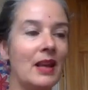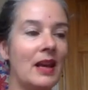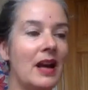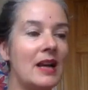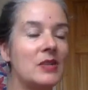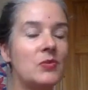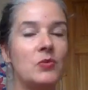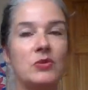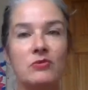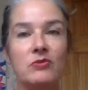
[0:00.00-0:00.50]
I
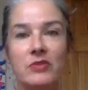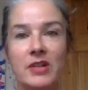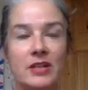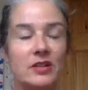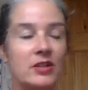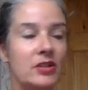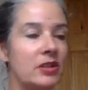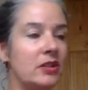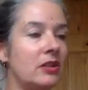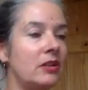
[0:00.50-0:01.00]
just want to
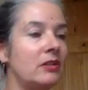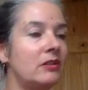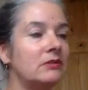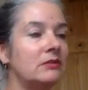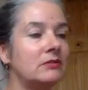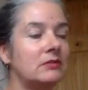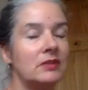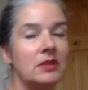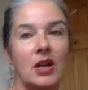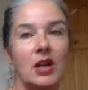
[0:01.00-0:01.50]
read to you
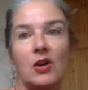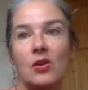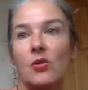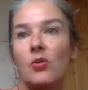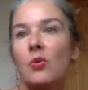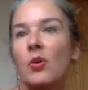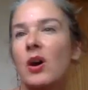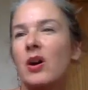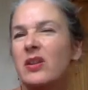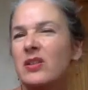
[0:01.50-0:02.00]
a
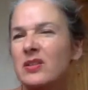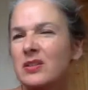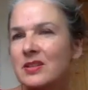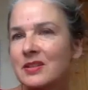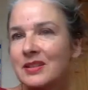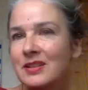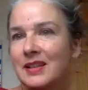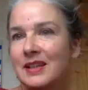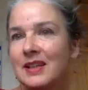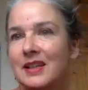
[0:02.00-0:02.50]
quote,
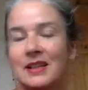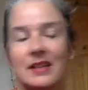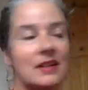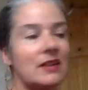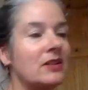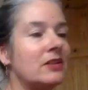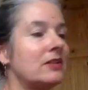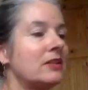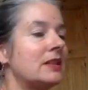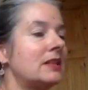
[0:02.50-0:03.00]

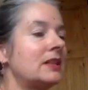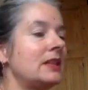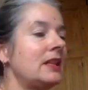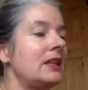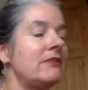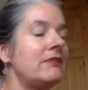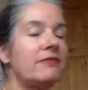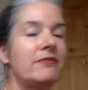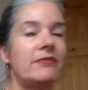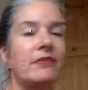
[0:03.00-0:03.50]
let's
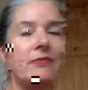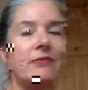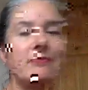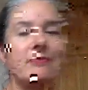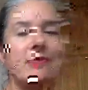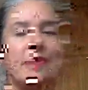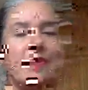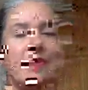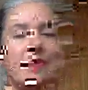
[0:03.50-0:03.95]
see, from